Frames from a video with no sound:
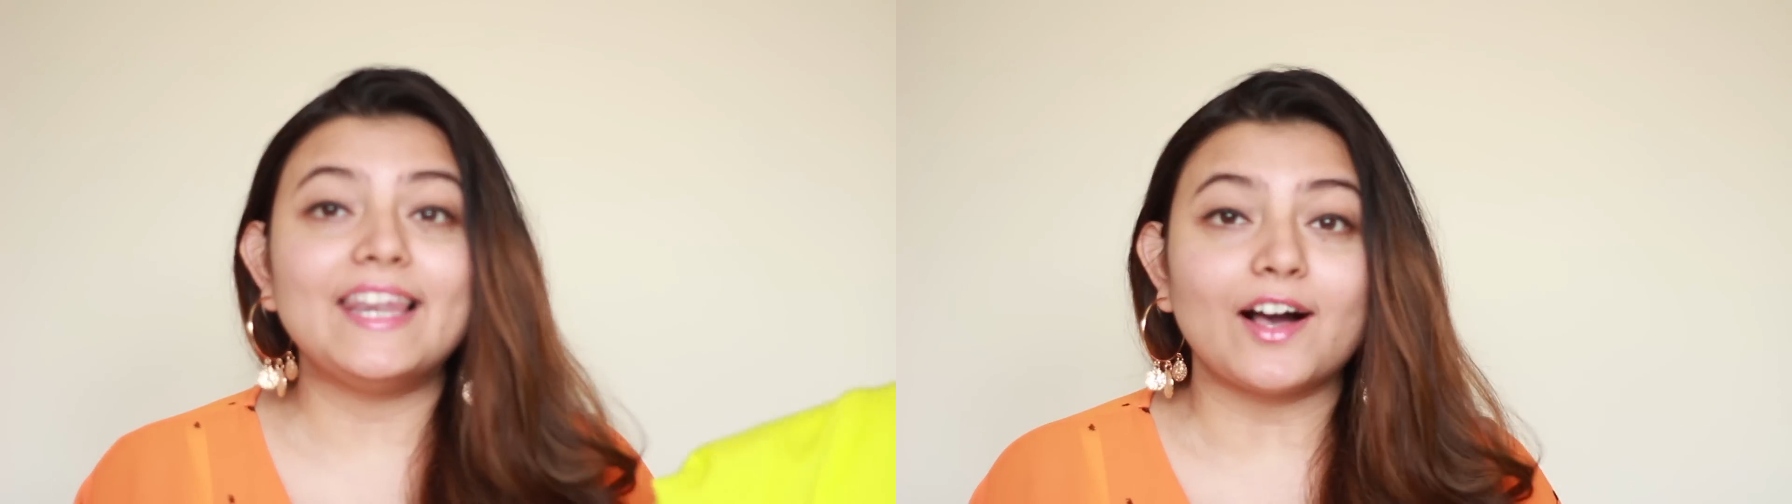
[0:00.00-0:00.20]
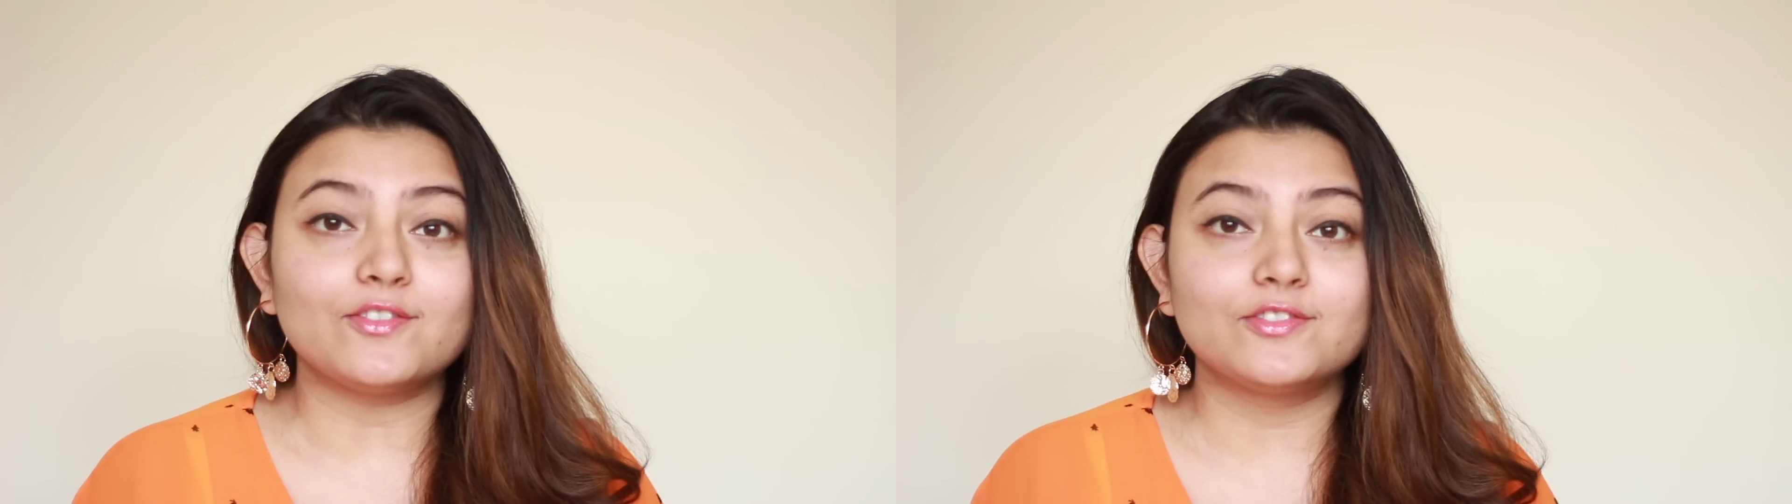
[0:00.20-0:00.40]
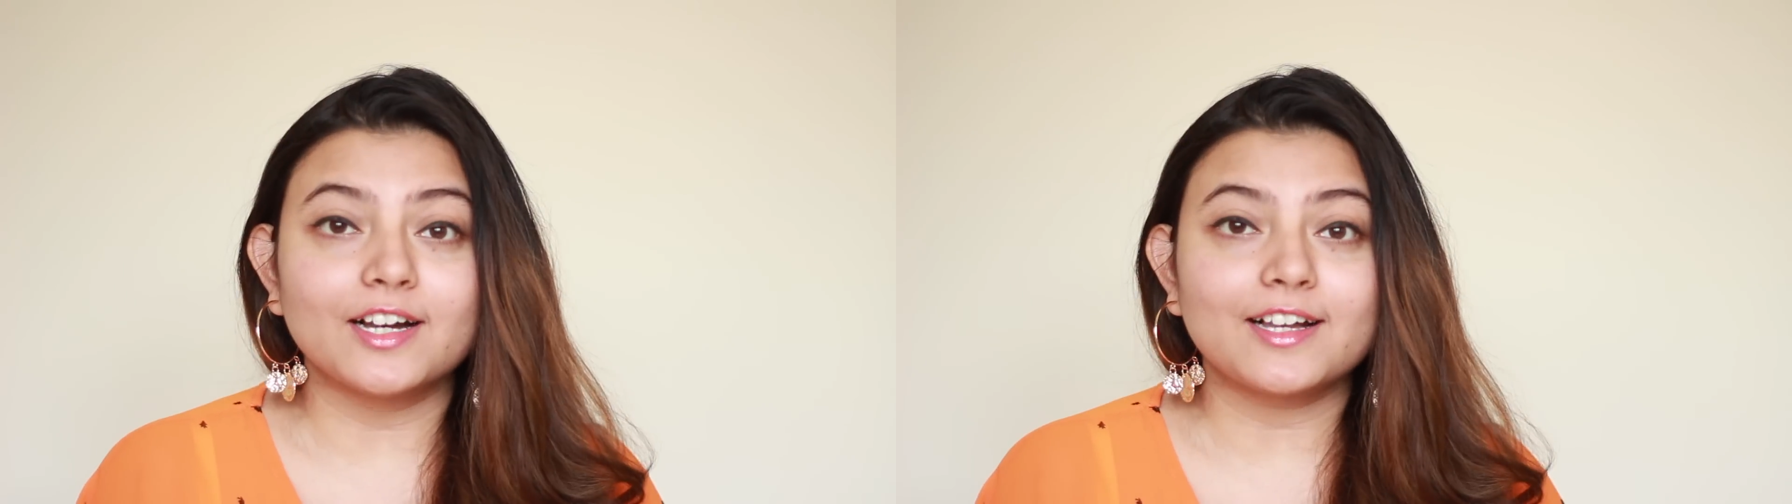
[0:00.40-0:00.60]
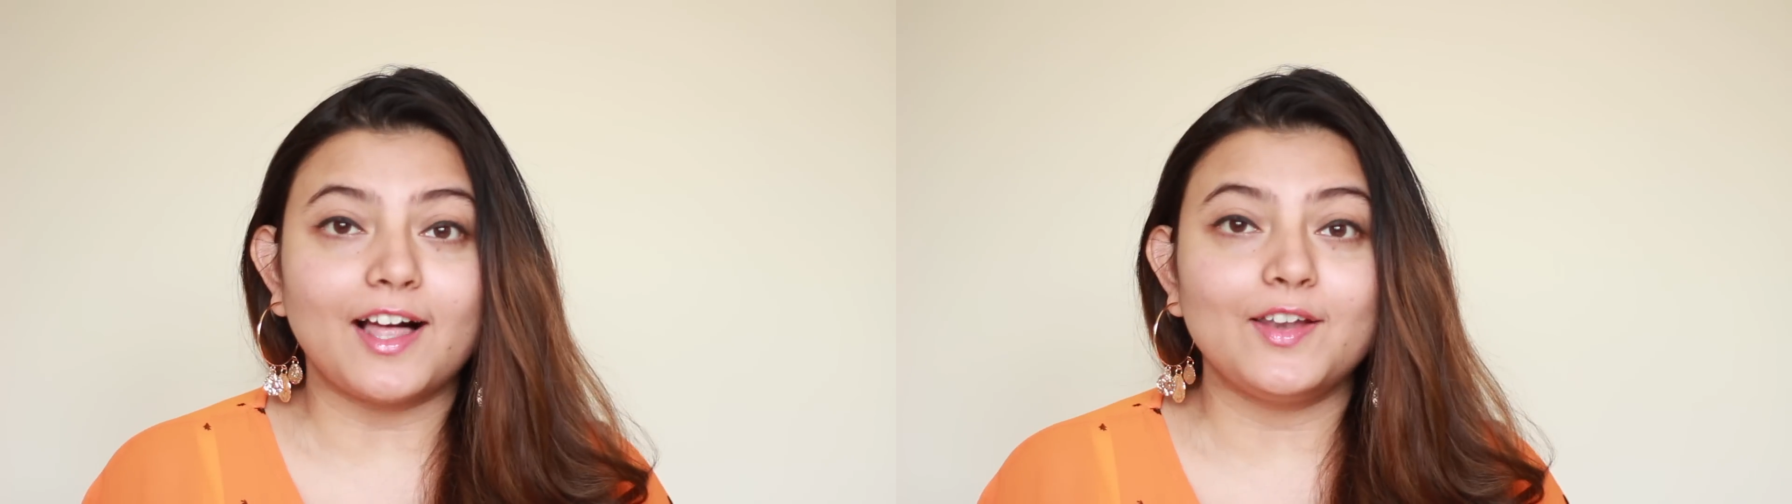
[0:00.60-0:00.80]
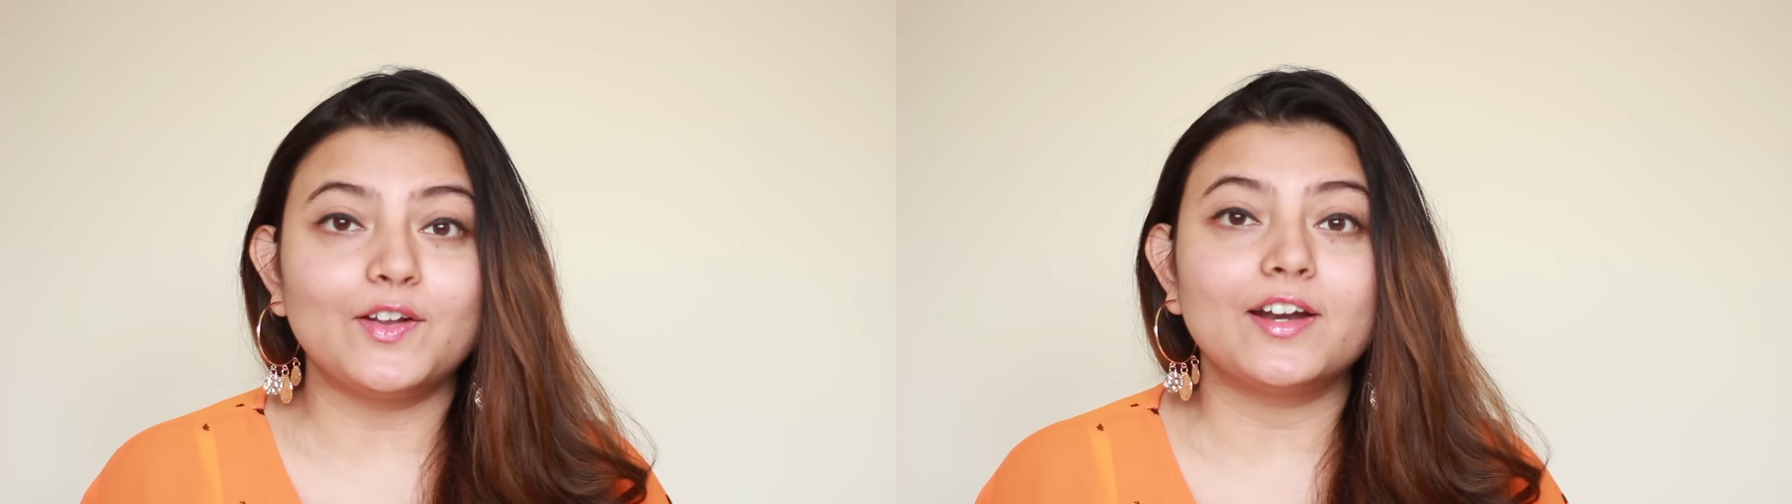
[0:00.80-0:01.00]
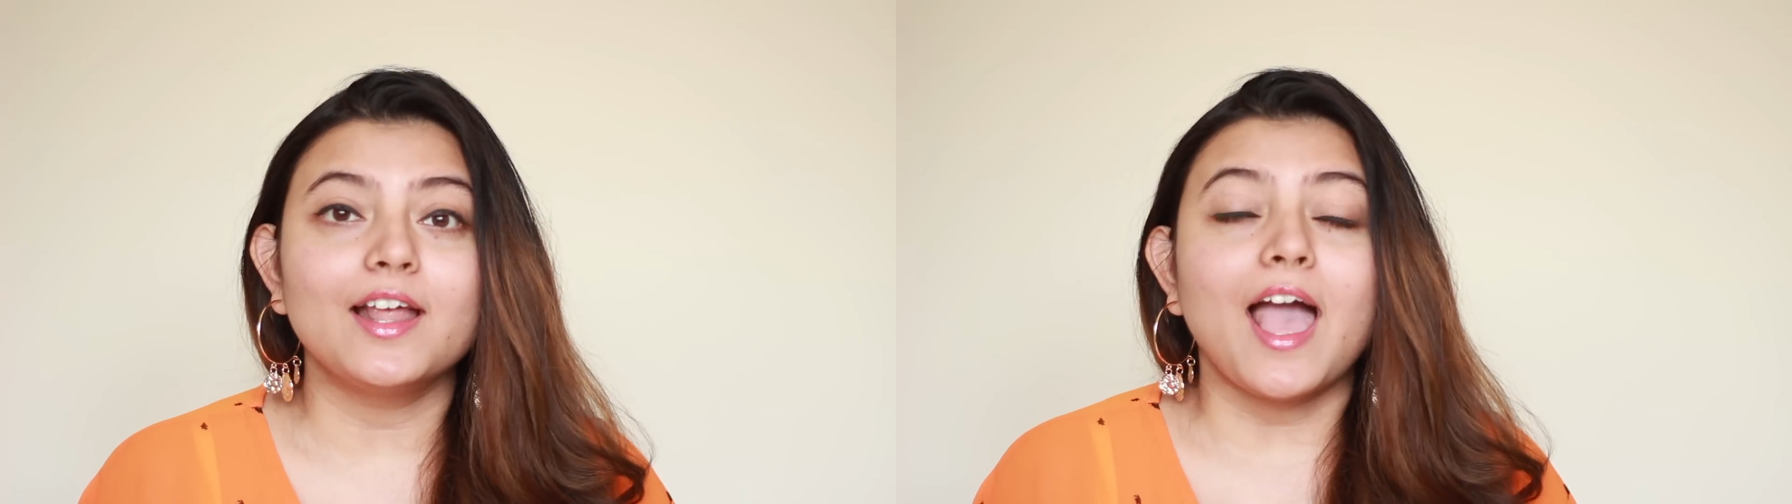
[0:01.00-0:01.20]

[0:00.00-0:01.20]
love the color